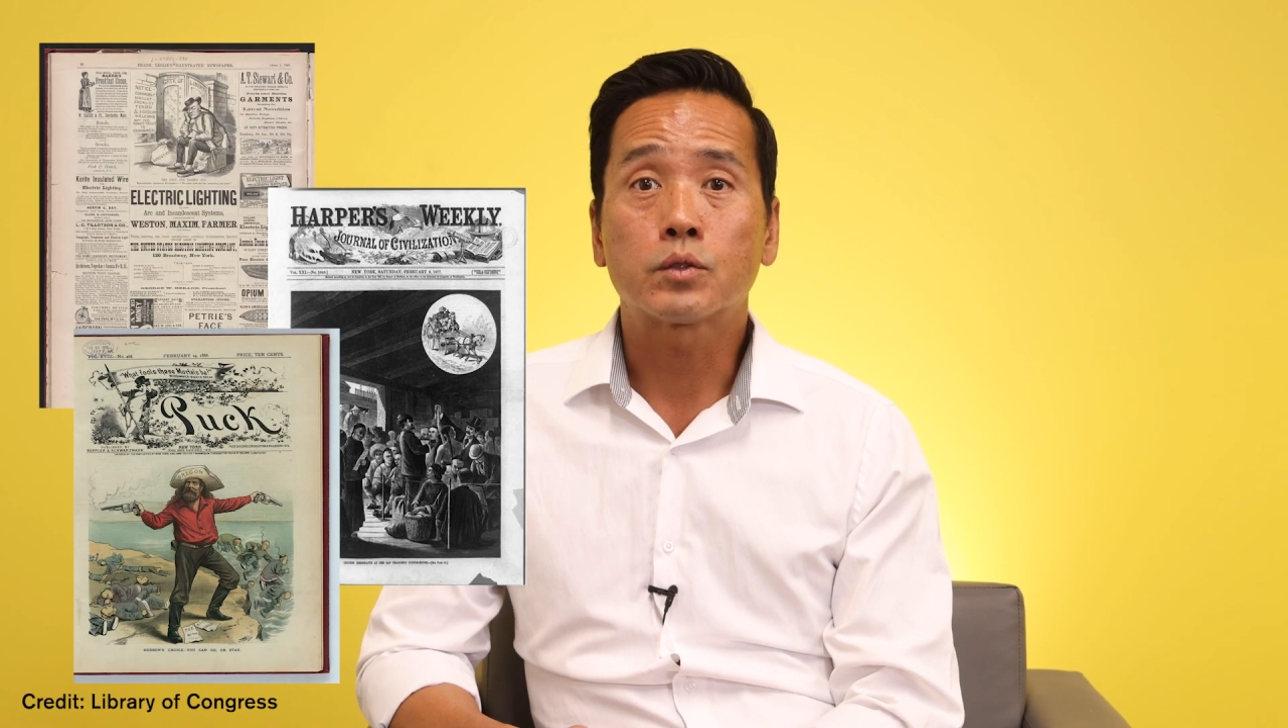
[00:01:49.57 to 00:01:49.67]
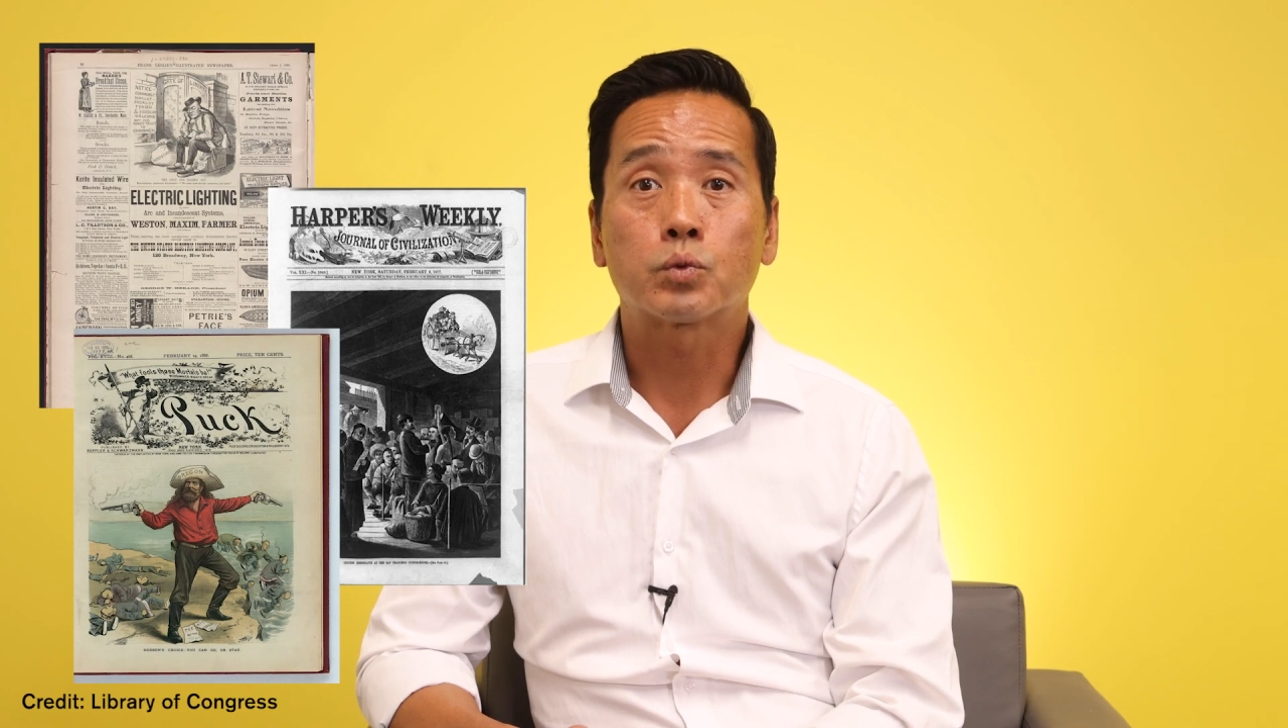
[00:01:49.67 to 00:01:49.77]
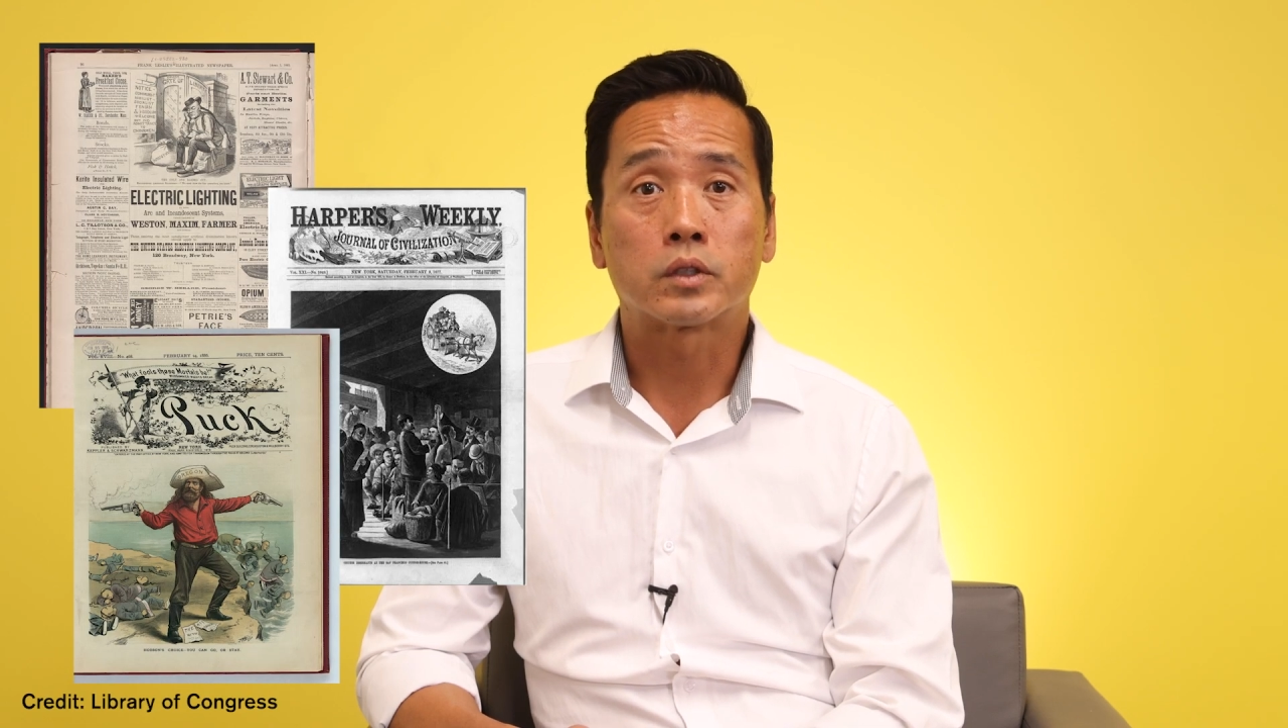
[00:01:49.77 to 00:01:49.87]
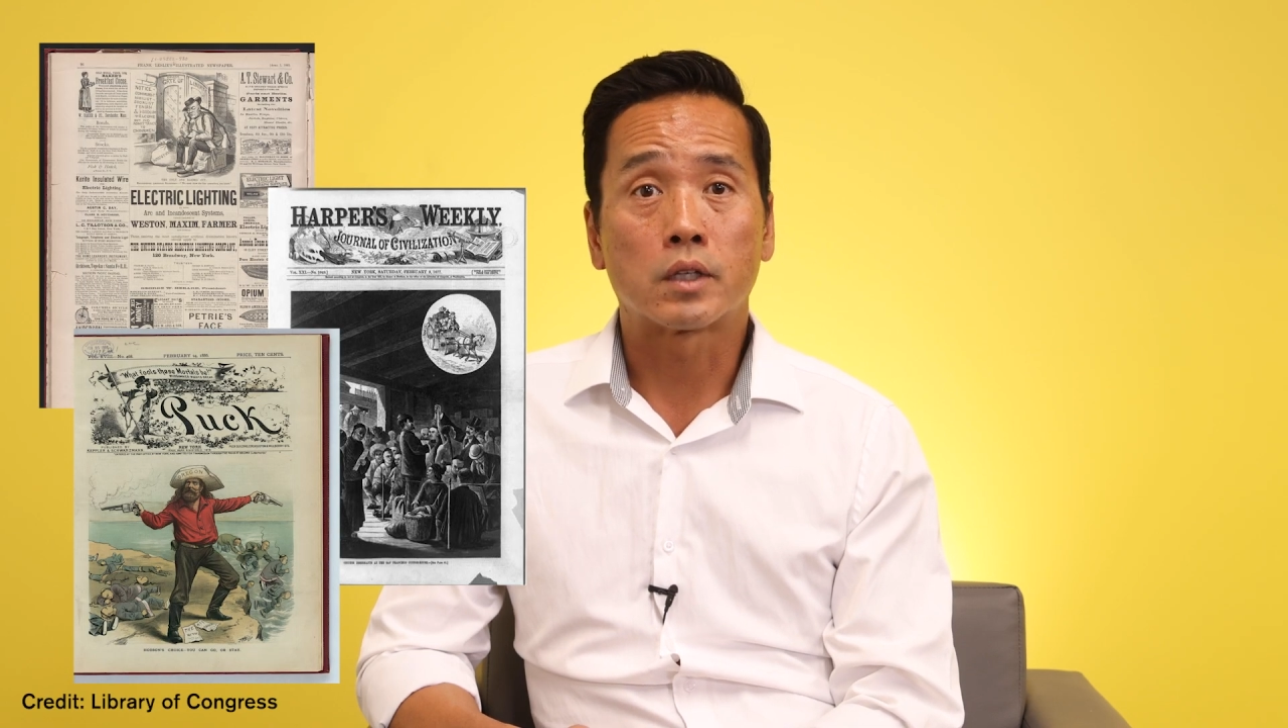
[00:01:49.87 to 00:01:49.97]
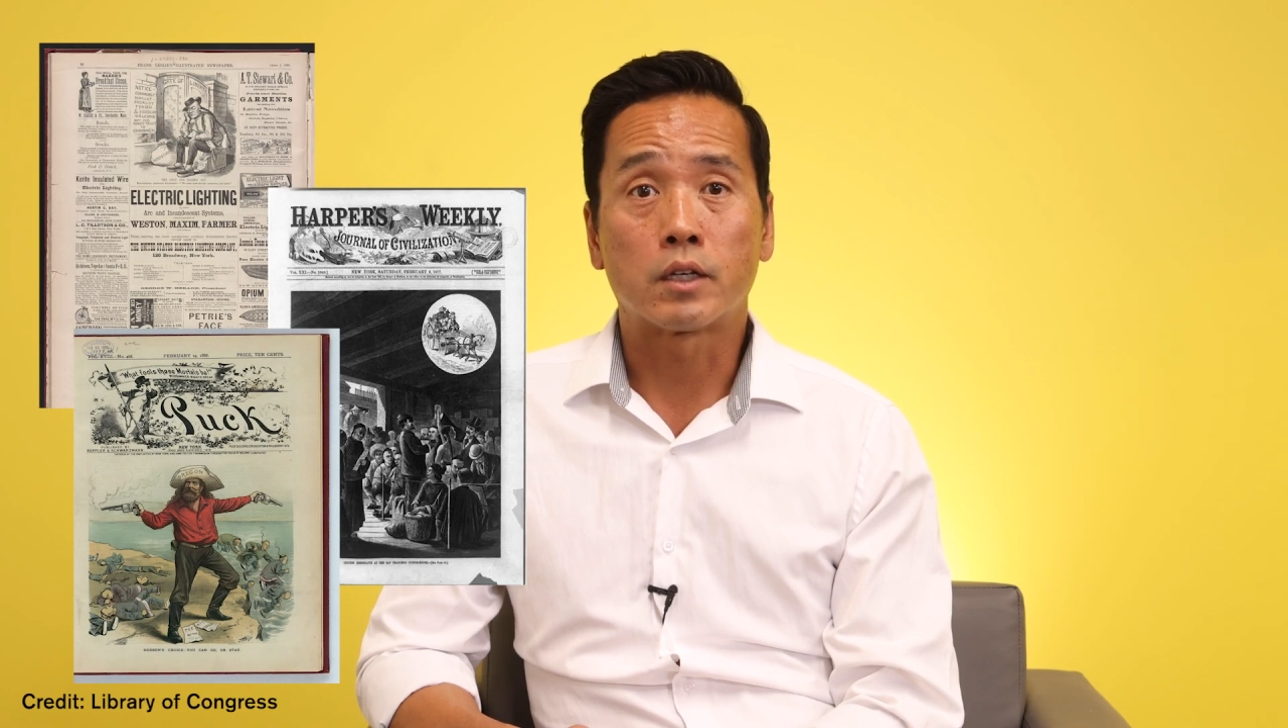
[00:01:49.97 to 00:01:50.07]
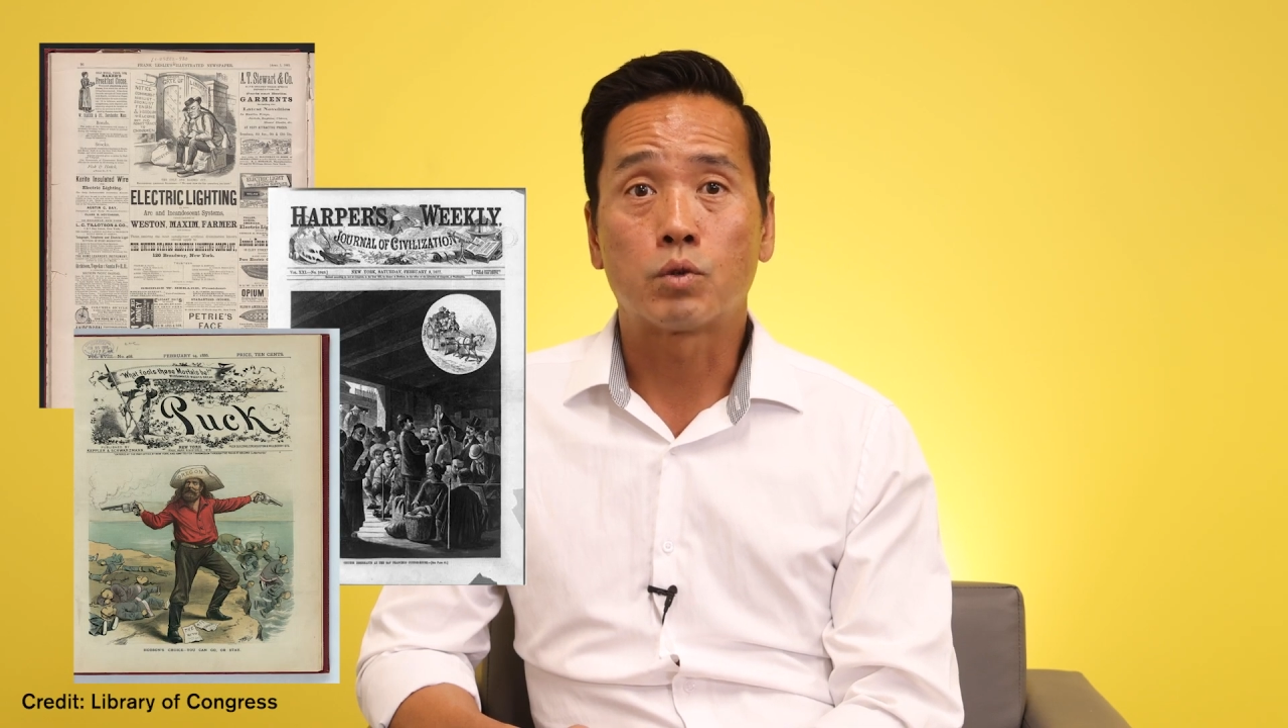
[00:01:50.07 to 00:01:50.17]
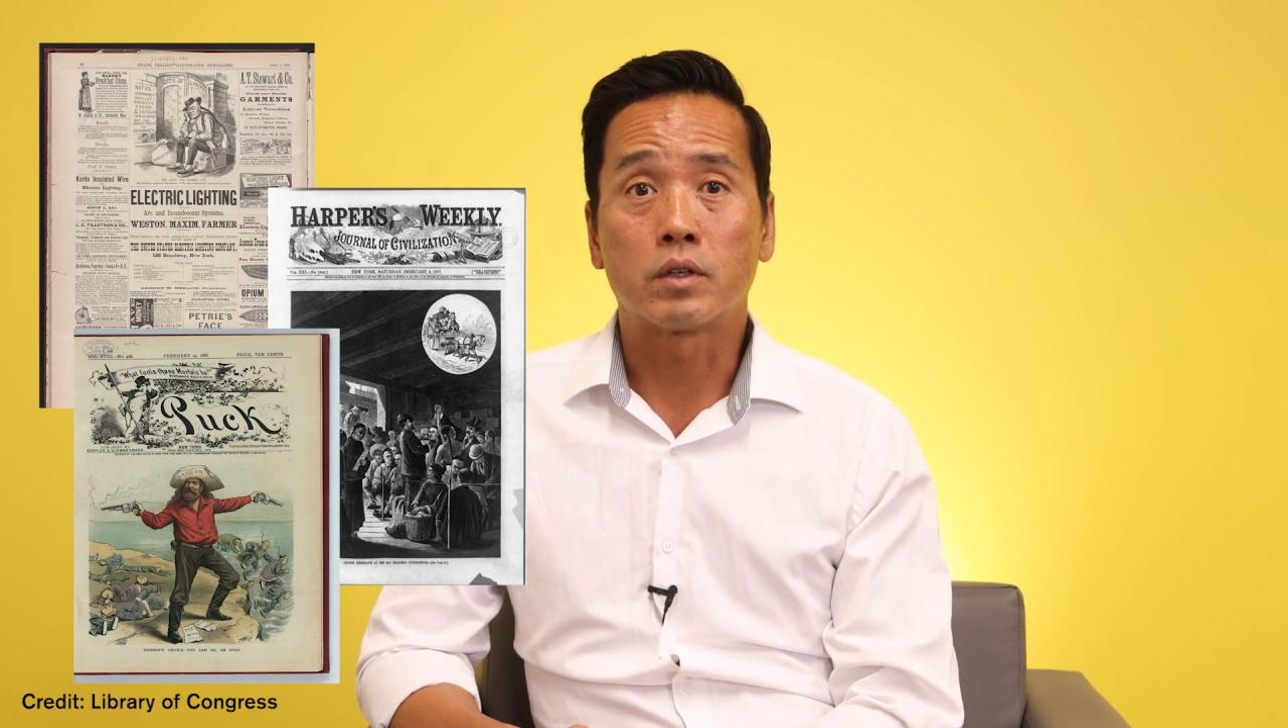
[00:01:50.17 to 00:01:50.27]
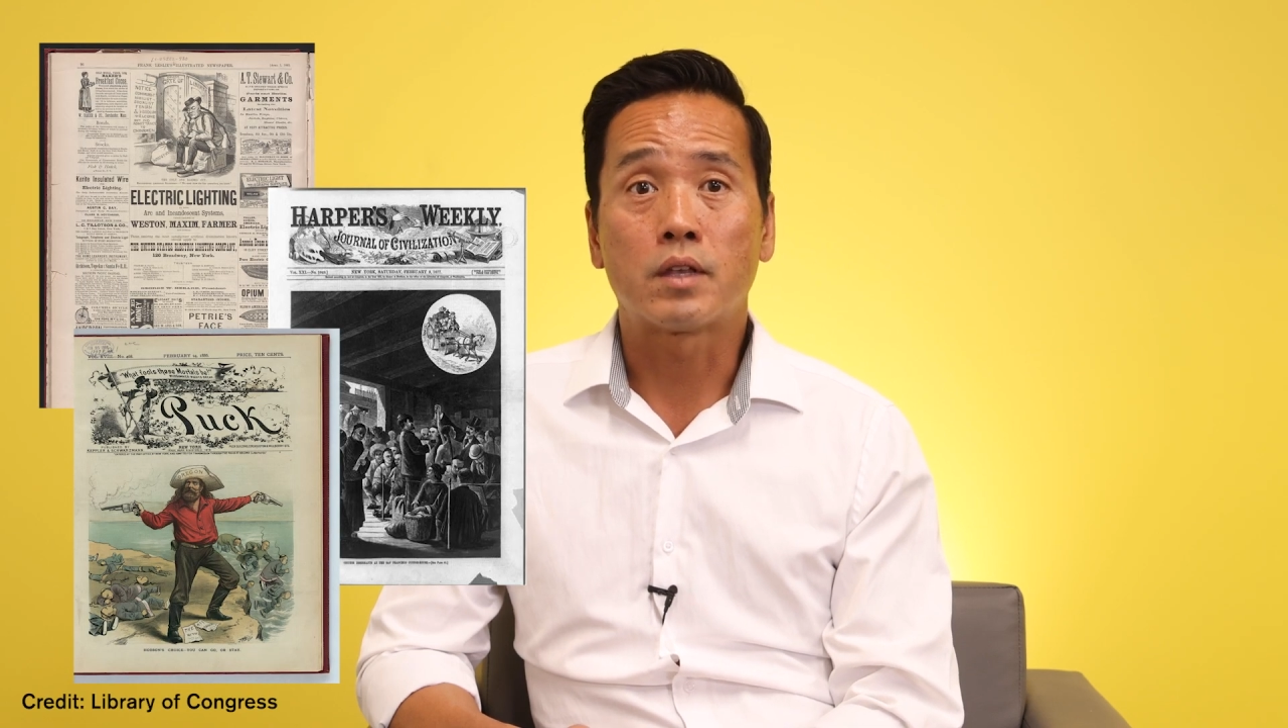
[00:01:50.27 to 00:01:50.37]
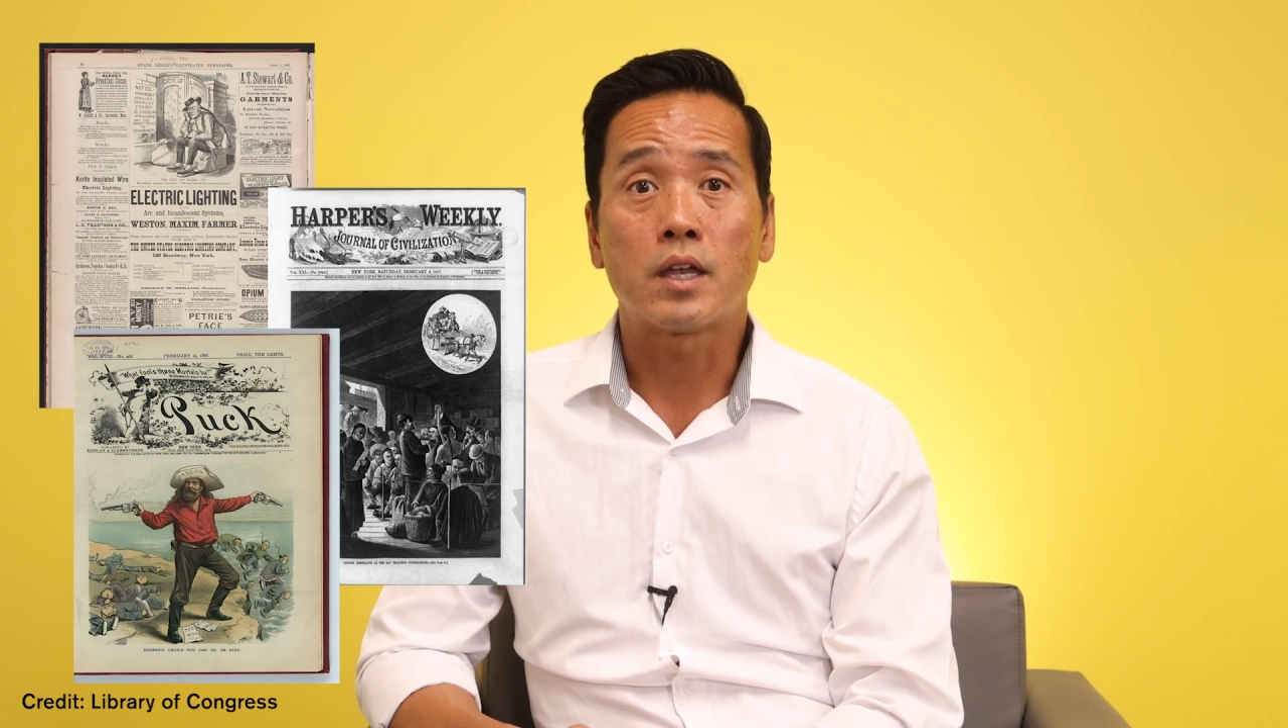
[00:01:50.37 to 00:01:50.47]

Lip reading: Act which led to a